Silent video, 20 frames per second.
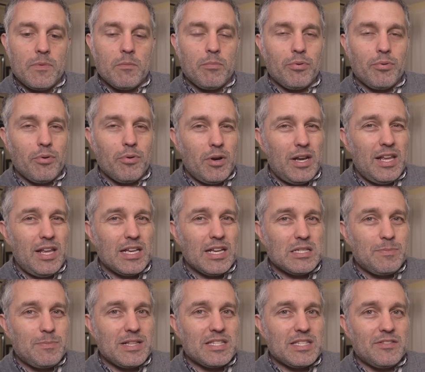pretty
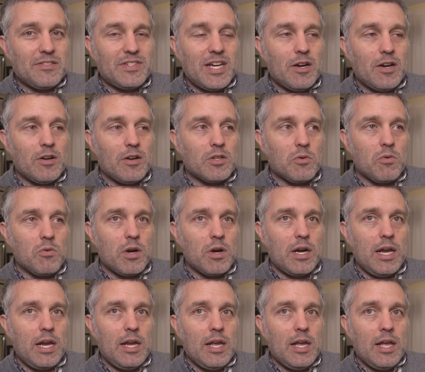expensive
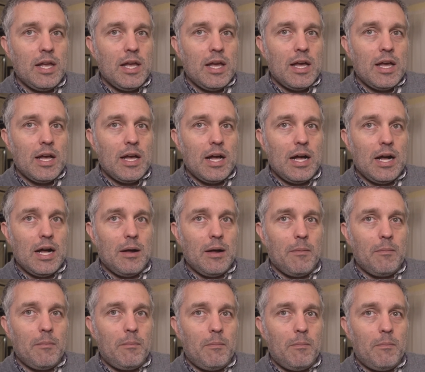territory
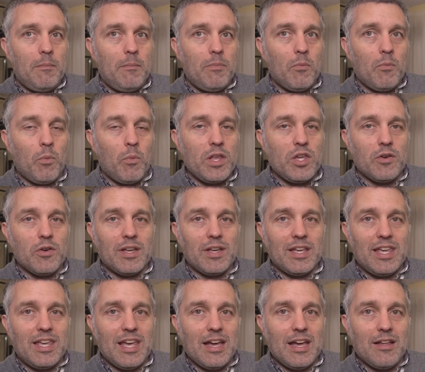when you
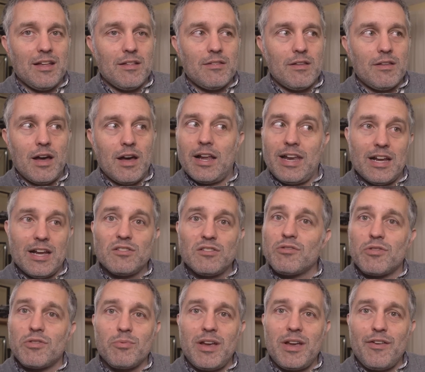can get an
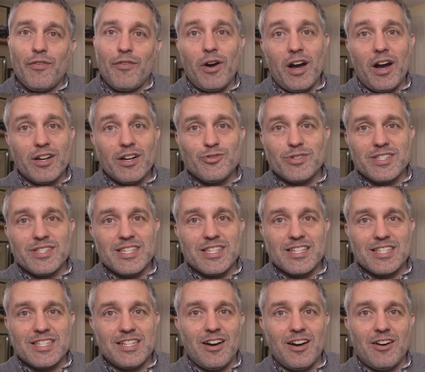Ender 3 for
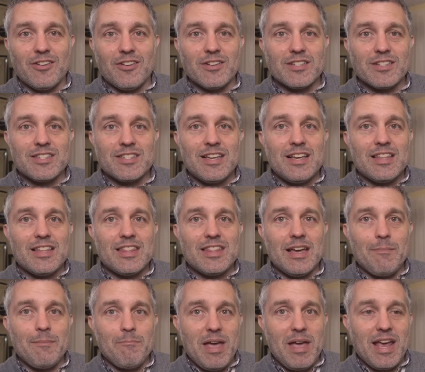$160
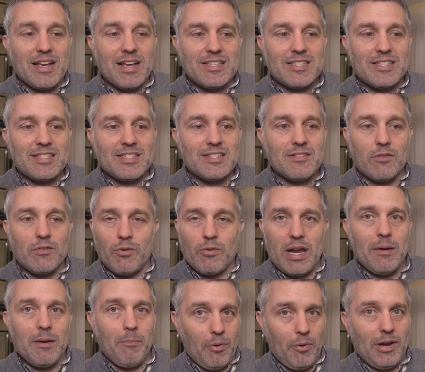that makes
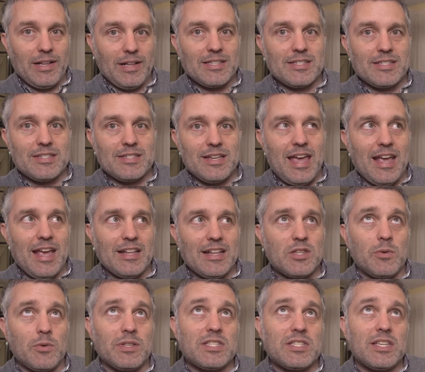great prints. And
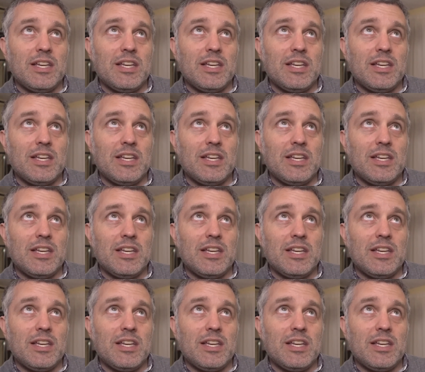so